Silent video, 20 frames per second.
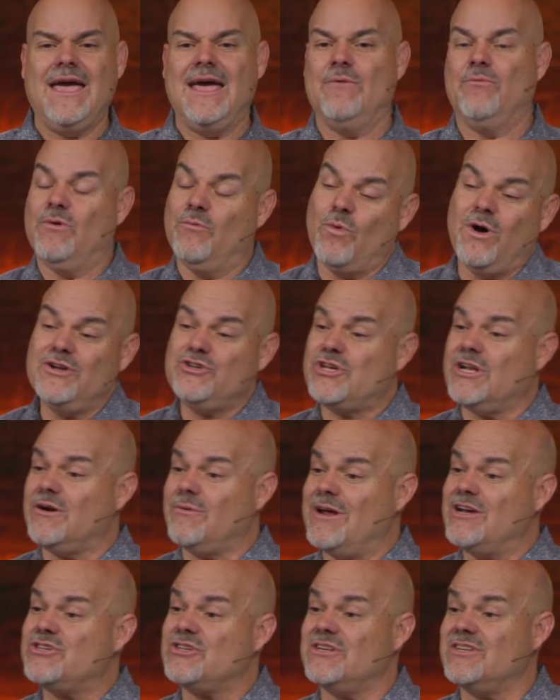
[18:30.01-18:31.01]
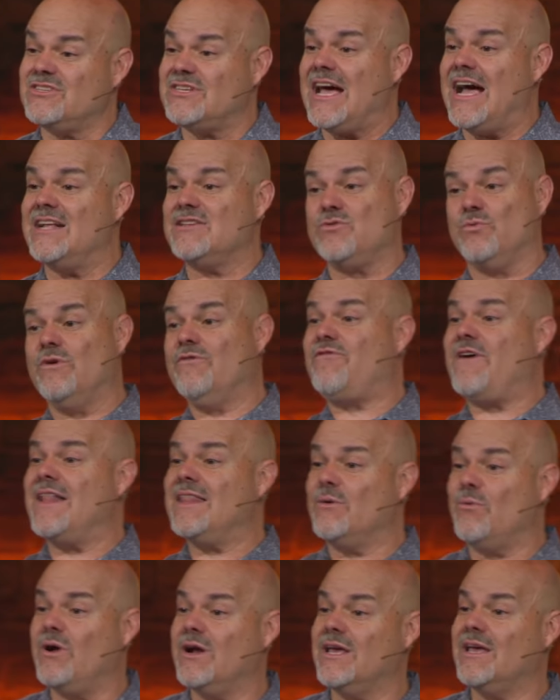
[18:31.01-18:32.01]
And when one generation decides that we
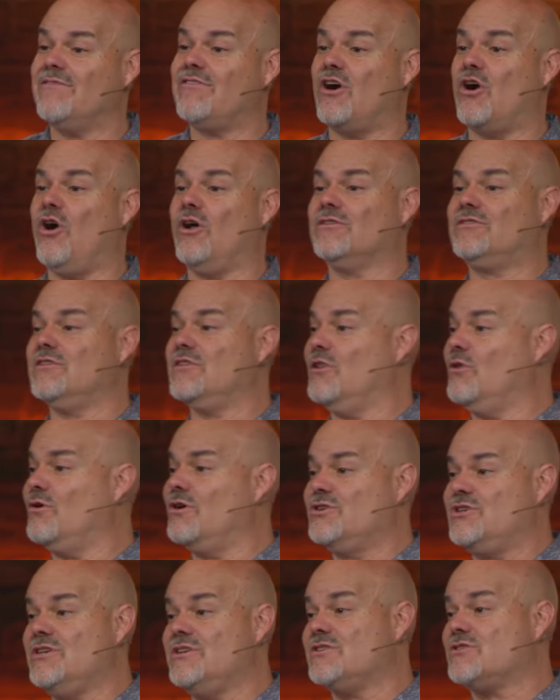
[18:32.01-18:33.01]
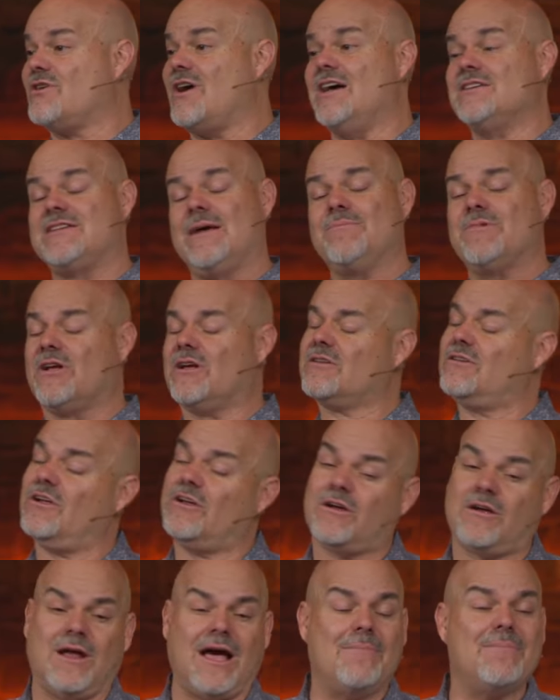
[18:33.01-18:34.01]
finally want to give our all to the Lord Jesus Christ, I'm
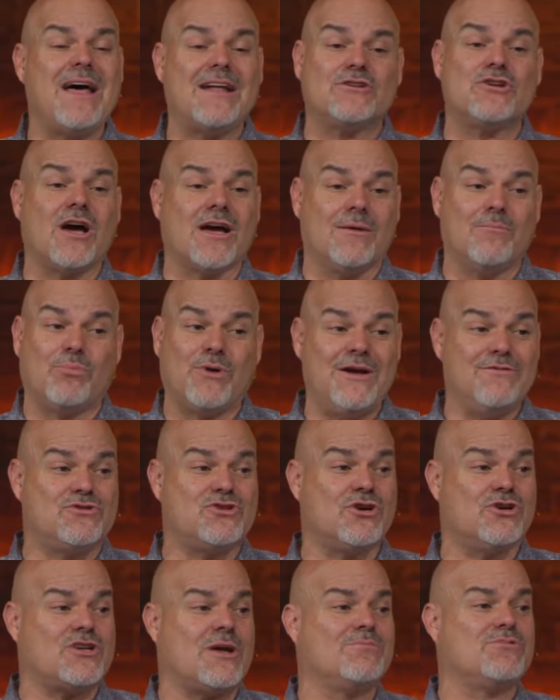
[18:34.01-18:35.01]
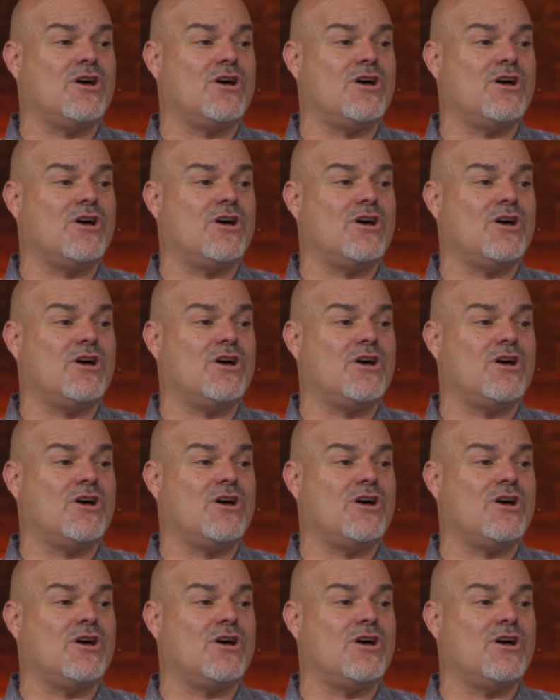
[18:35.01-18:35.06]
not I'm not talking brave church.